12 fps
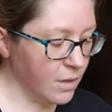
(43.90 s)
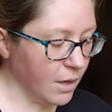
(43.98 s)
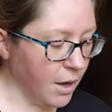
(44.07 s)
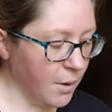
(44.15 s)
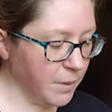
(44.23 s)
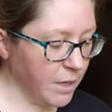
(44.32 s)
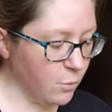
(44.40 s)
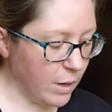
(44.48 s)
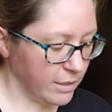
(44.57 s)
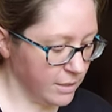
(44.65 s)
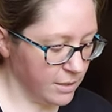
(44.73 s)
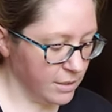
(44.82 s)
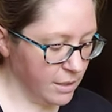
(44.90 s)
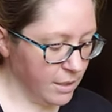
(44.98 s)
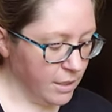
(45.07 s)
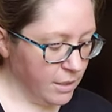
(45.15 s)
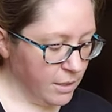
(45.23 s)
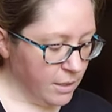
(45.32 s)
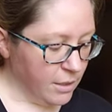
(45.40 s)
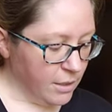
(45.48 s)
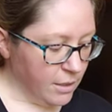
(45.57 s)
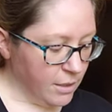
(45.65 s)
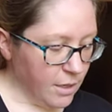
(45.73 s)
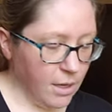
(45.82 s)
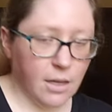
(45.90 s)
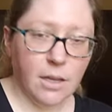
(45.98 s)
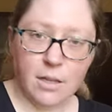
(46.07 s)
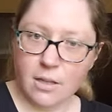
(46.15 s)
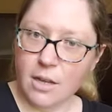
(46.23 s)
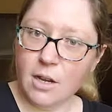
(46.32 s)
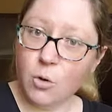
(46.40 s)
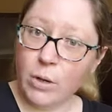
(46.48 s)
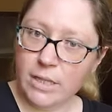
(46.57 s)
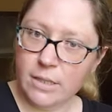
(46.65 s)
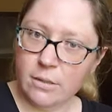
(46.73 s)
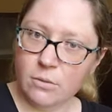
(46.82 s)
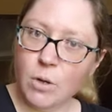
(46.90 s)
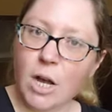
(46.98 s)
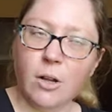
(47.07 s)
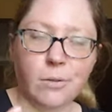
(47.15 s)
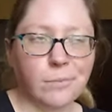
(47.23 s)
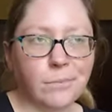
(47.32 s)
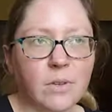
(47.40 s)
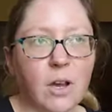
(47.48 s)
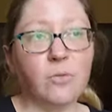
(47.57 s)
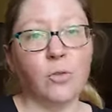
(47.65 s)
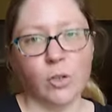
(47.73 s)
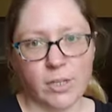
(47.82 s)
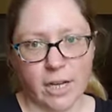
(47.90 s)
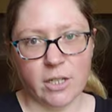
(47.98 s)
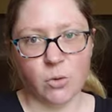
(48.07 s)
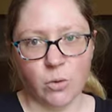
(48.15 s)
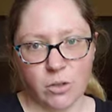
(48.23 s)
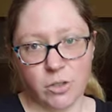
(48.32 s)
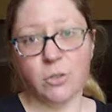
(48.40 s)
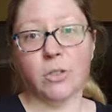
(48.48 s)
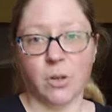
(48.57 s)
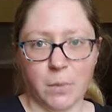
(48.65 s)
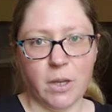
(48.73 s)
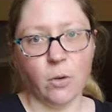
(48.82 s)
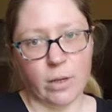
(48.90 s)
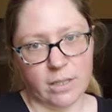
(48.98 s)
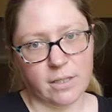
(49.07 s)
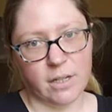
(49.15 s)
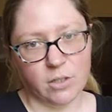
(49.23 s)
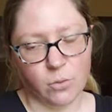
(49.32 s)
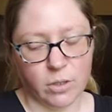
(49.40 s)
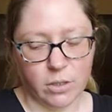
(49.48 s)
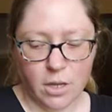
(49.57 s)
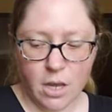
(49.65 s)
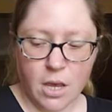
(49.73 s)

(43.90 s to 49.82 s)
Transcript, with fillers: Um, he wants uh, a queen, well, a full size quilt. So it's going to be a queen size quilt.